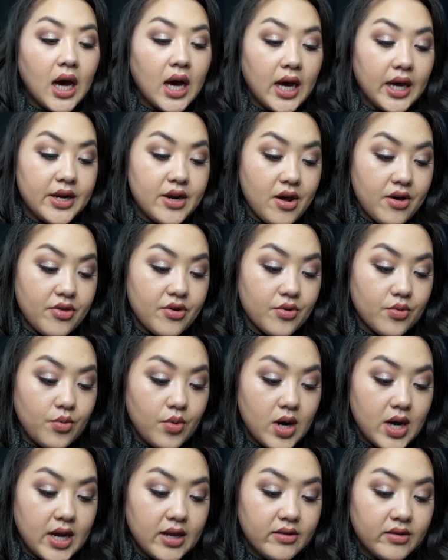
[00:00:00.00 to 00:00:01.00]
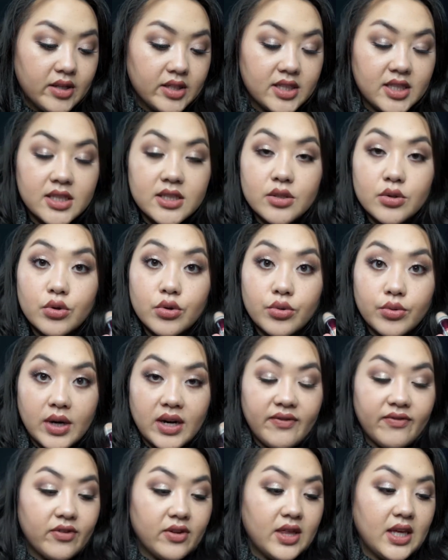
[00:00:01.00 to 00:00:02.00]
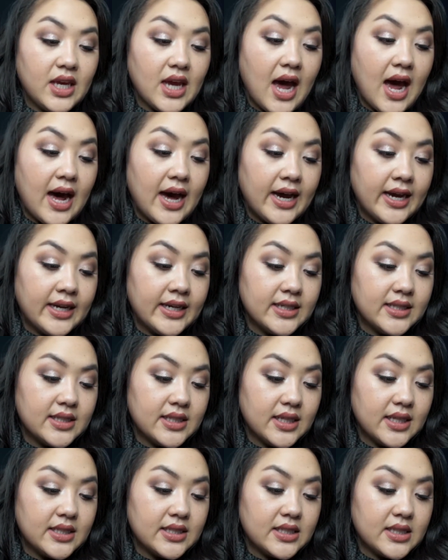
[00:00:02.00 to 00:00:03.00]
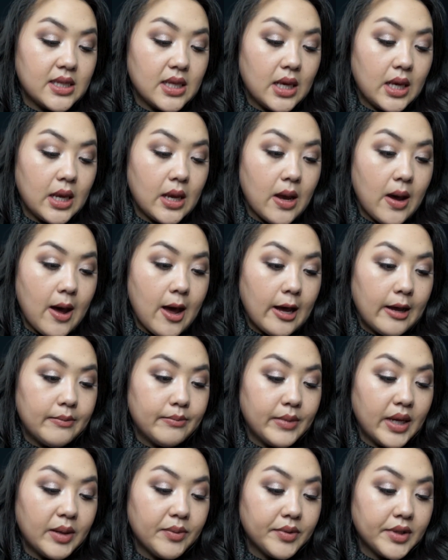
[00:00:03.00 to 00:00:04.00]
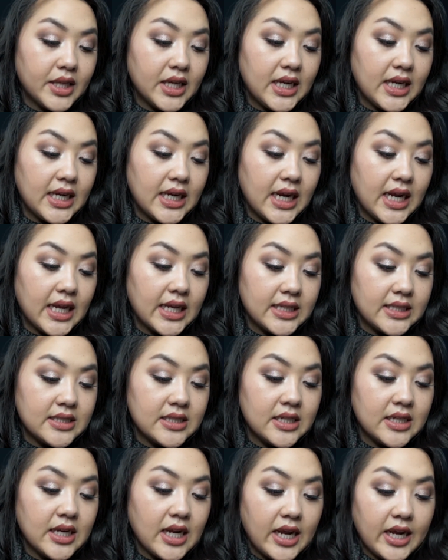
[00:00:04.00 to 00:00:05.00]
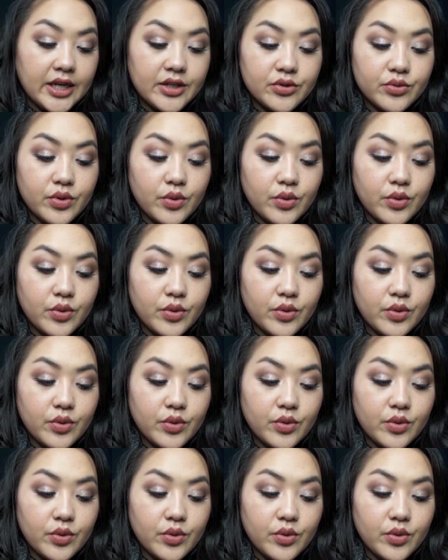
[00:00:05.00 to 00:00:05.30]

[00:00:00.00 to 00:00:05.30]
Another one, this is great for the eyes. It's the Maybelline Instant Age